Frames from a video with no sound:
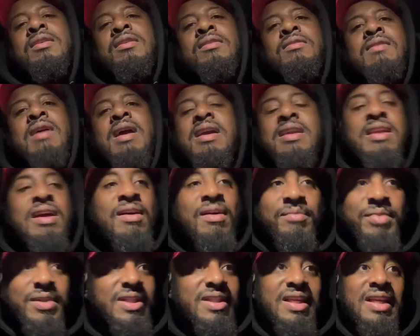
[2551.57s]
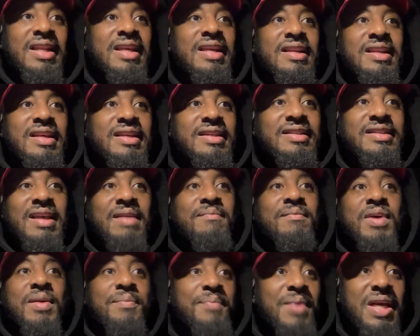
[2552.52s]
Right now, I'm still in
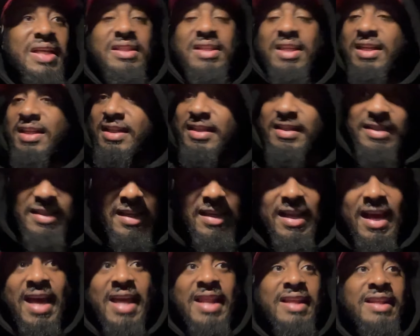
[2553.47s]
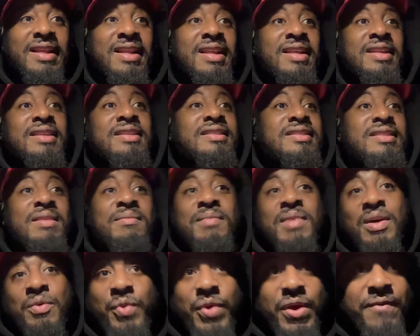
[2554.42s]
December, basically still editing in
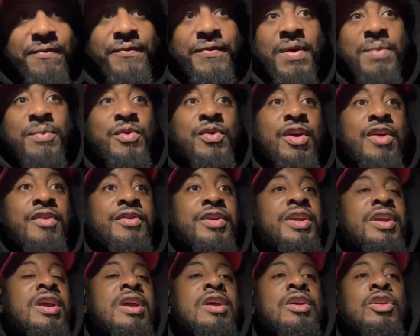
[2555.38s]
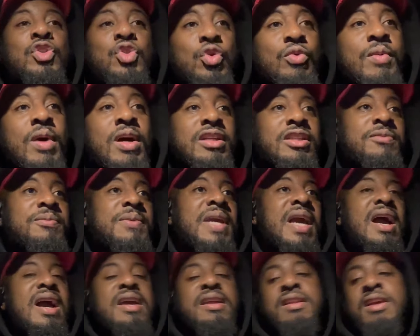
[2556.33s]
December, and we're in February. Two months
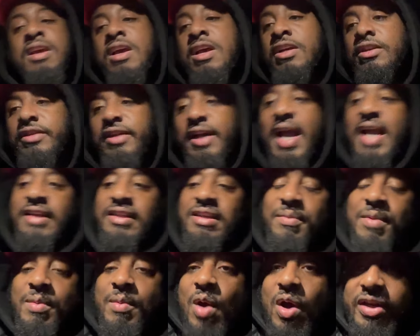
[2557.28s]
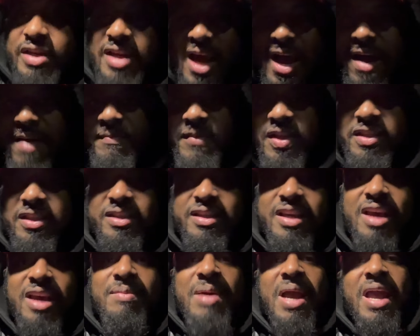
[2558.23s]
behind. So guys, I'm your boy Dom. This is
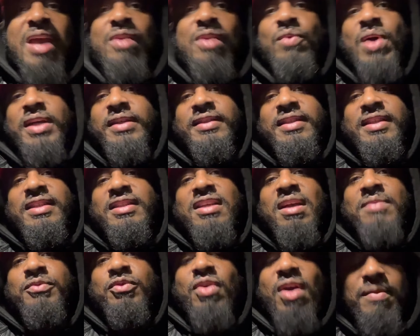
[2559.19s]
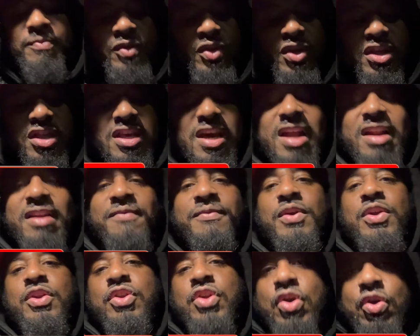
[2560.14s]
GigaBite NYC. Subscribe to the channel if
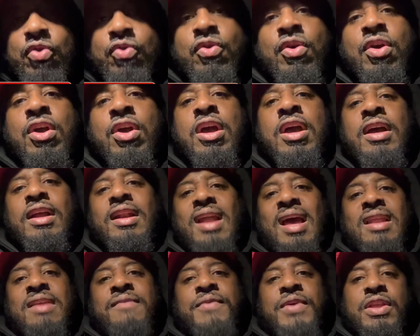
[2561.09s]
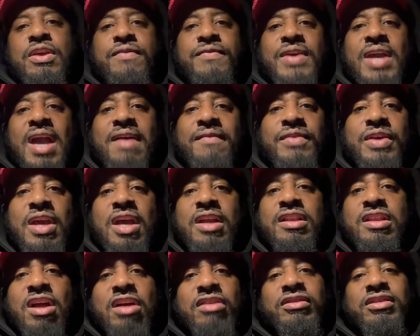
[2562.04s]
you're new. Like the video if you haven't yet
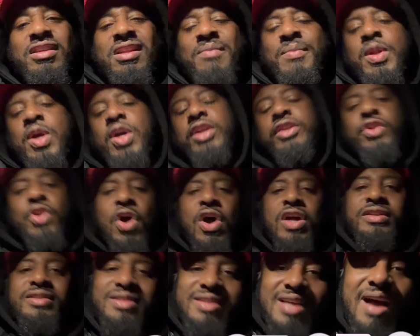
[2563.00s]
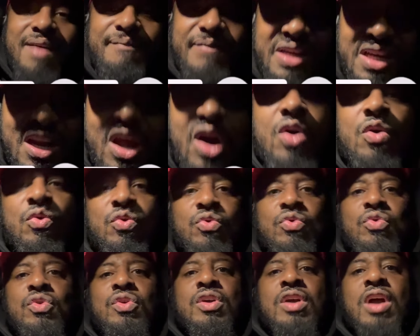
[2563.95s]
done. So let me know your thoughts down below.
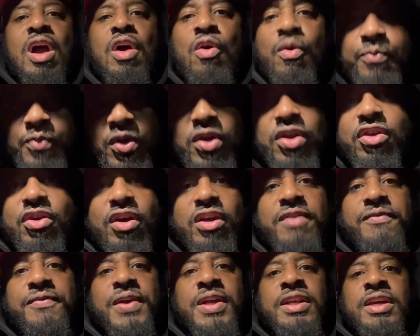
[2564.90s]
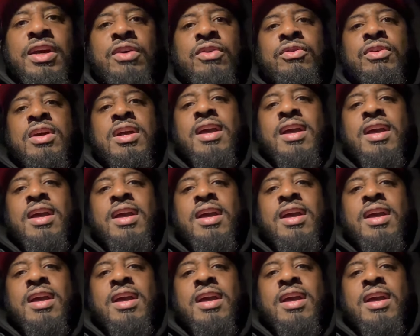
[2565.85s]
I hope you enjoyed the video.